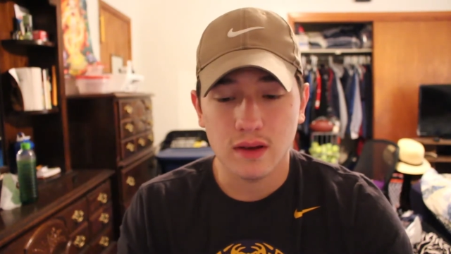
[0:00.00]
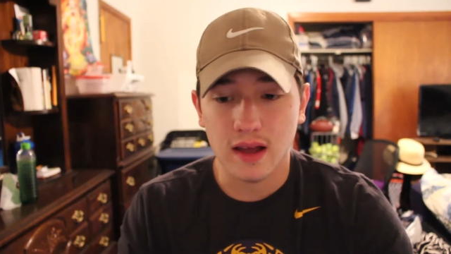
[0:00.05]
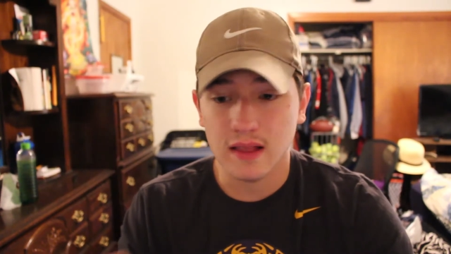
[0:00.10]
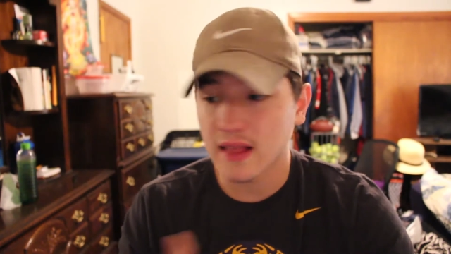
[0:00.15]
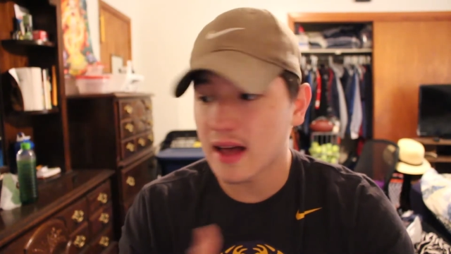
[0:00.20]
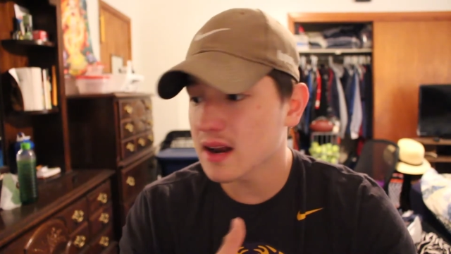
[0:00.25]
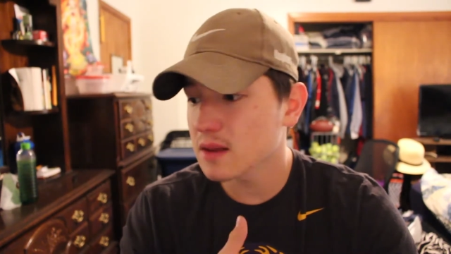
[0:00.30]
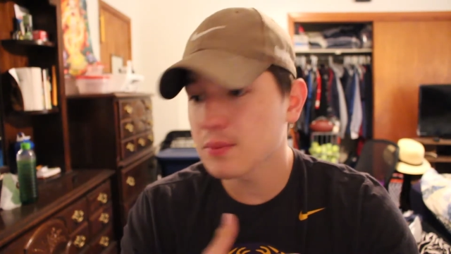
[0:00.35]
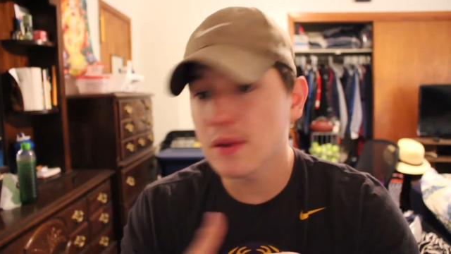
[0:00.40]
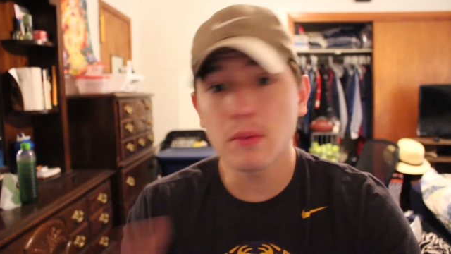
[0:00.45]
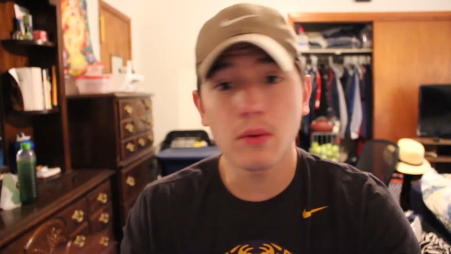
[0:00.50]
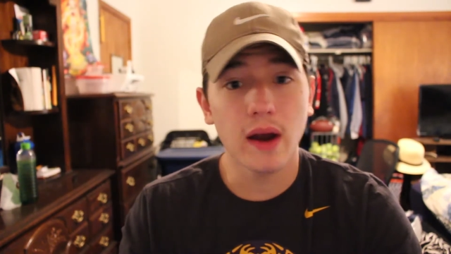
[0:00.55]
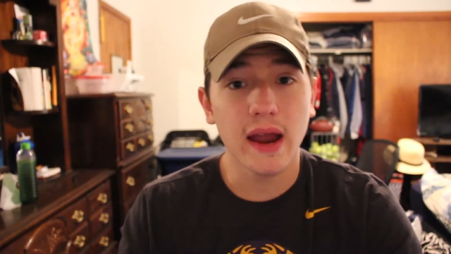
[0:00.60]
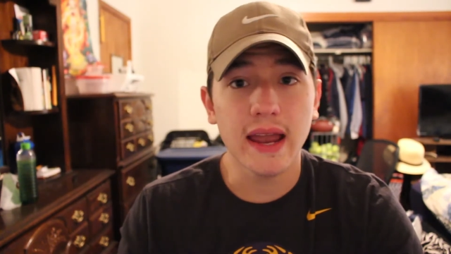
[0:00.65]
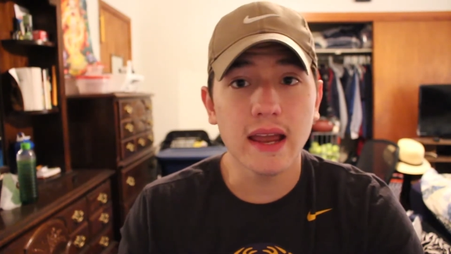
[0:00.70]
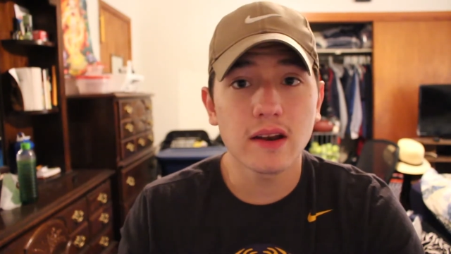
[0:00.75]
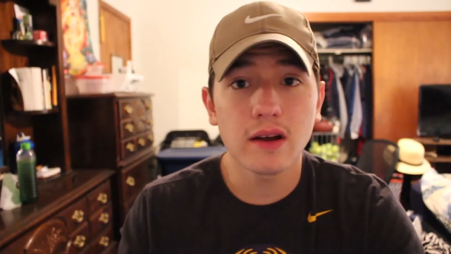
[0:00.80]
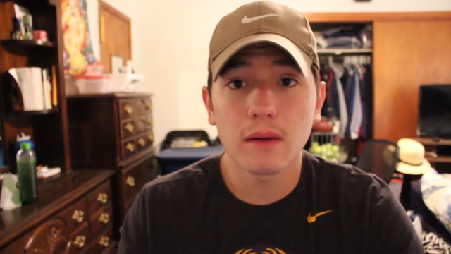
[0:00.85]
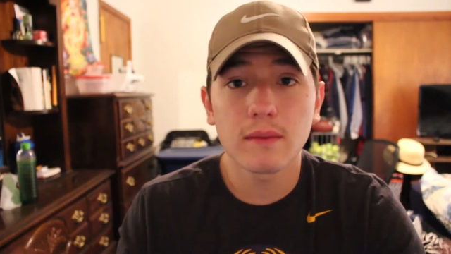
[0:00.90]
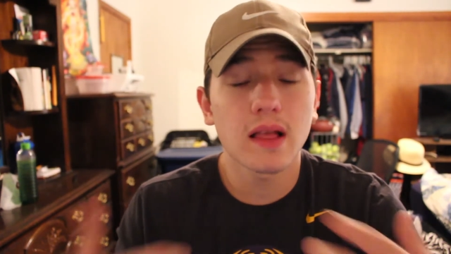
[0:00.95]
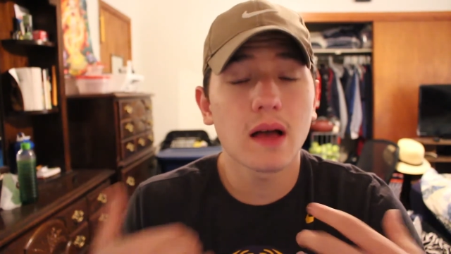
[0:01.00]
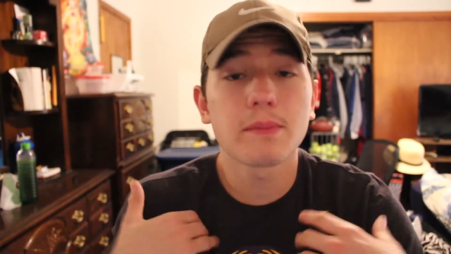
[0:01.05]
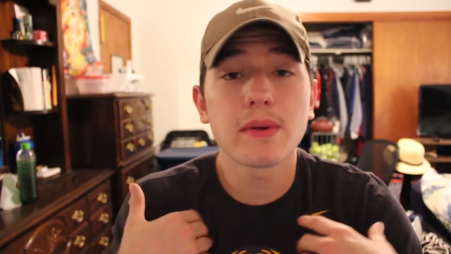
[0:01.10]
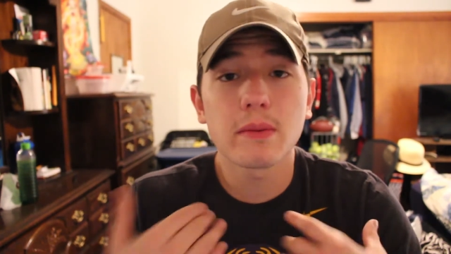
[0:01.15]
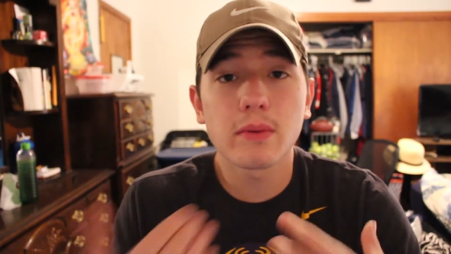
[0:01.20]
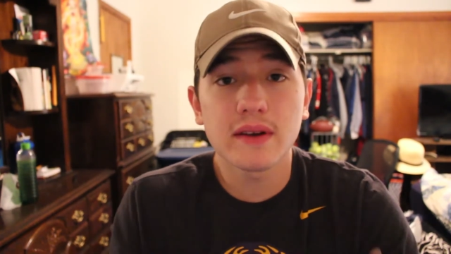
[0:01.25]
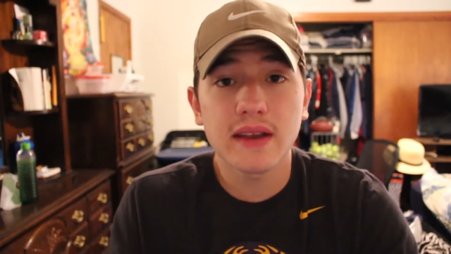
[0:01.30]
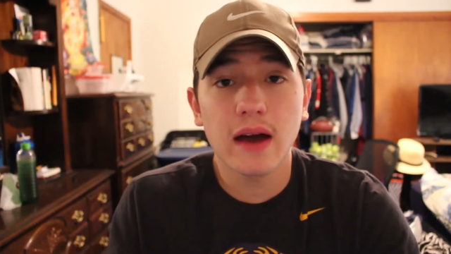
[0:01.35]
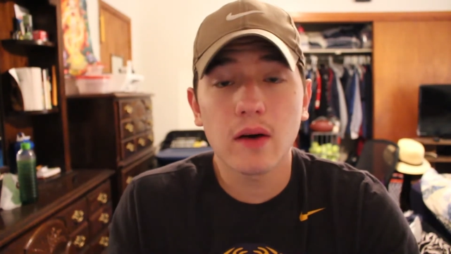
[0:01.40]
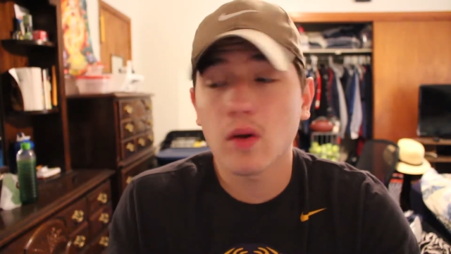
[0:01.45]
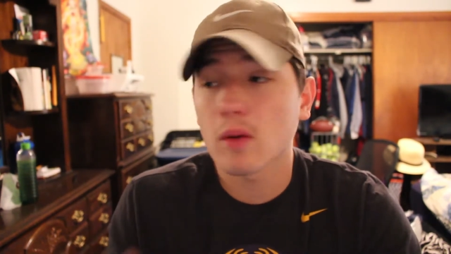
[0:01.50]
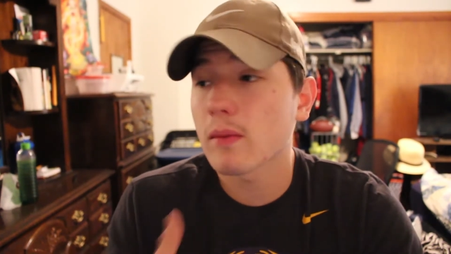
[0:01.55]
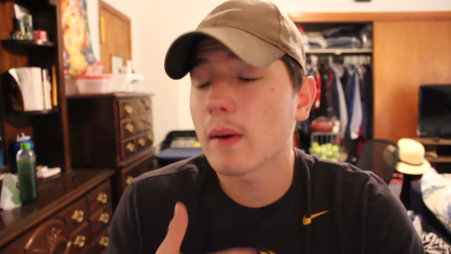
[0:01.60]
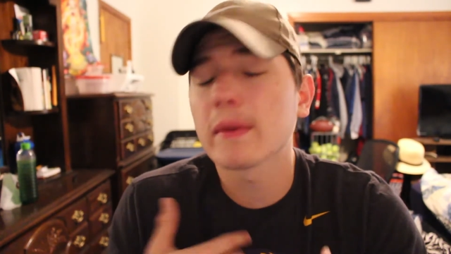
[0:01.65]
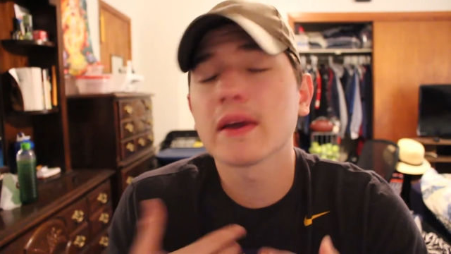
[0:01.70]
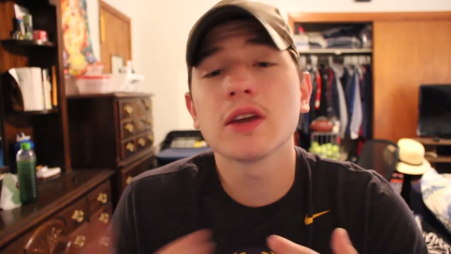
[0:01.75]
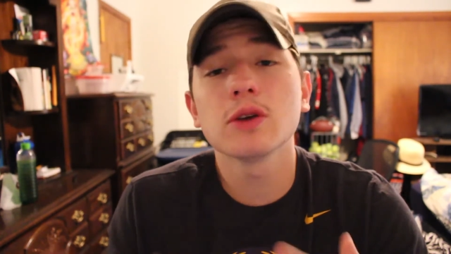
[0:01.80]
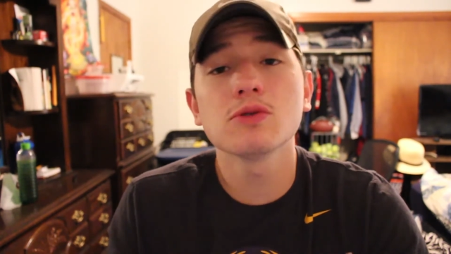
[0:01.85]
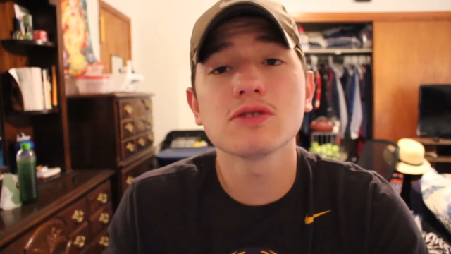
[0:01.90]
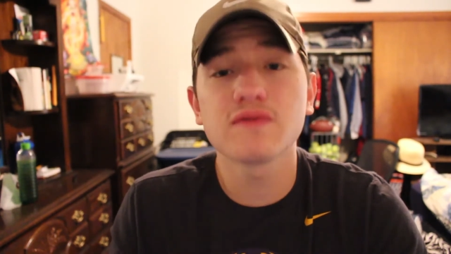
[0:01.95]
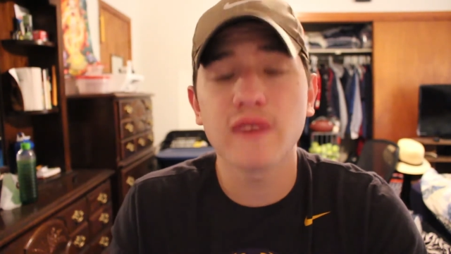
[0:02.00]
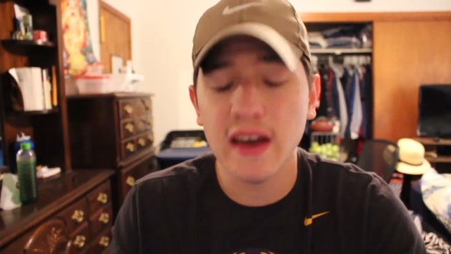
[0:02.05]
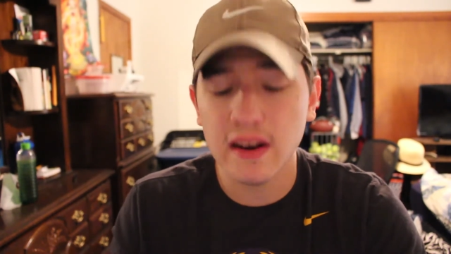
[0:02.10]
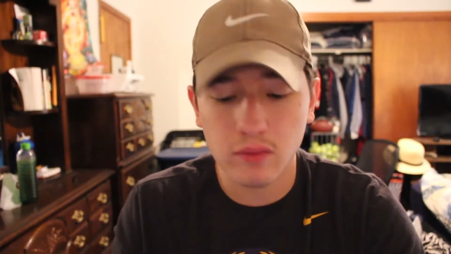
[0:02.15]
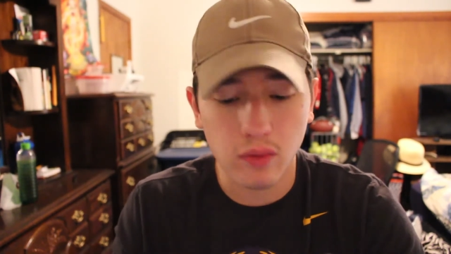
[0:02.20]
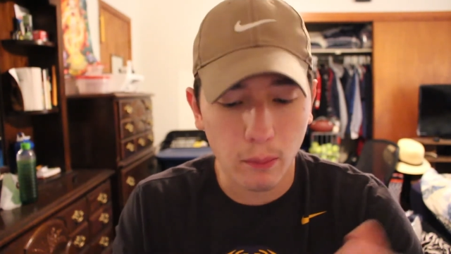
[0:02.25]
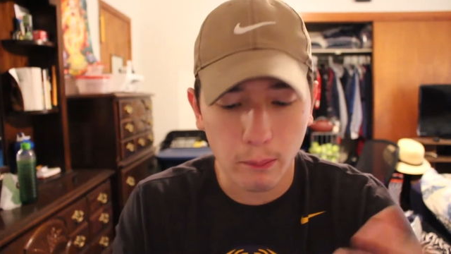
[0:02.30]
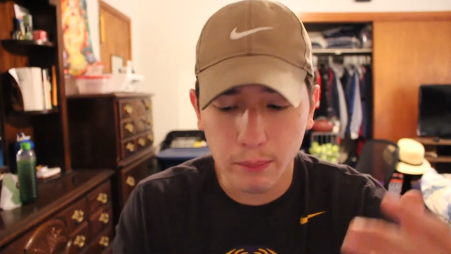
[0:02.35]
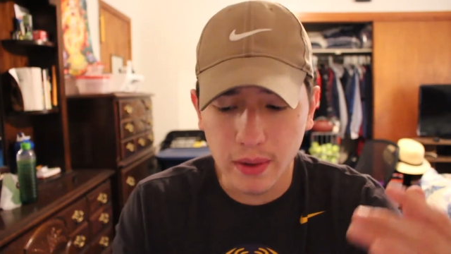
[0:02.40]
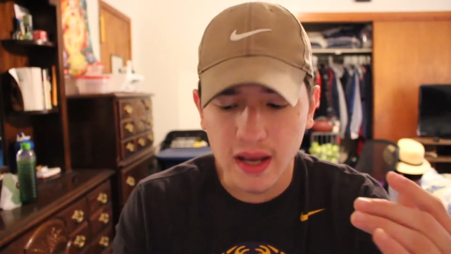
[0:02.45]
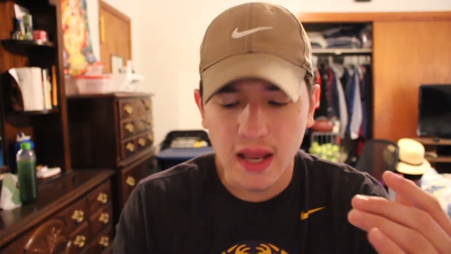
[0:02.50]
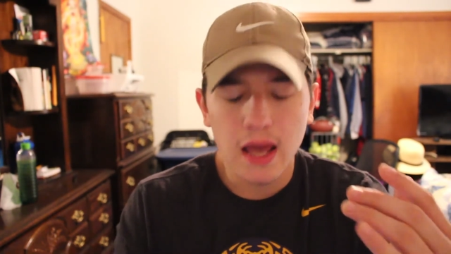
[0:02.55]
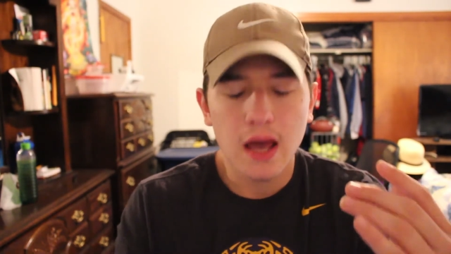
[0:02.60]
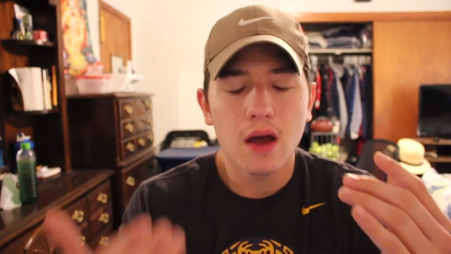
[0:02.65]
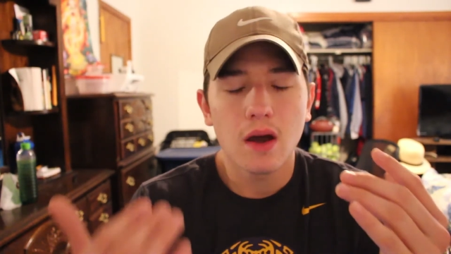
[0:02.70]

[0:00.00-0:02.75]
A lot of people hate him. A lot of people doubt him. I'm a huge fan of him. But